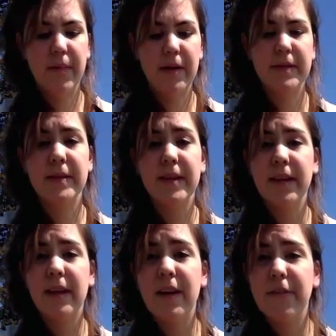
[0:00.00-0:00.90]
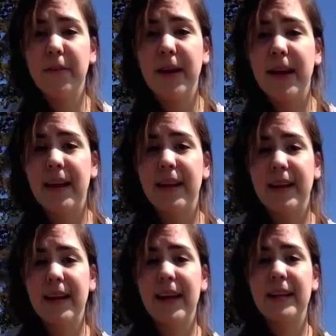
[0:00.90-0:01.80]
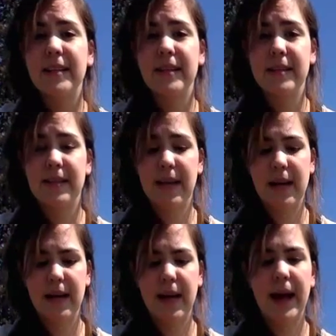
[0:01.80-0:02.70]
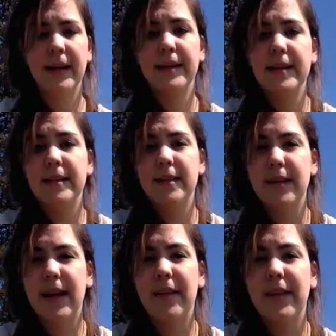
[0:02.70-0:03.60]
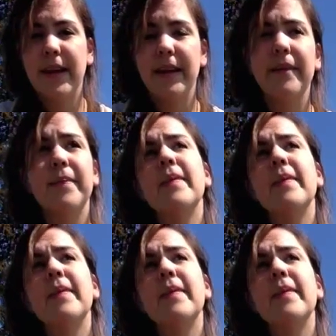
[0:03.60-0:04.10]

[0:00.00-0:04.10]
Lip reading: I was learning a lot from my Aunt Linda. She's a Haida teacher down there.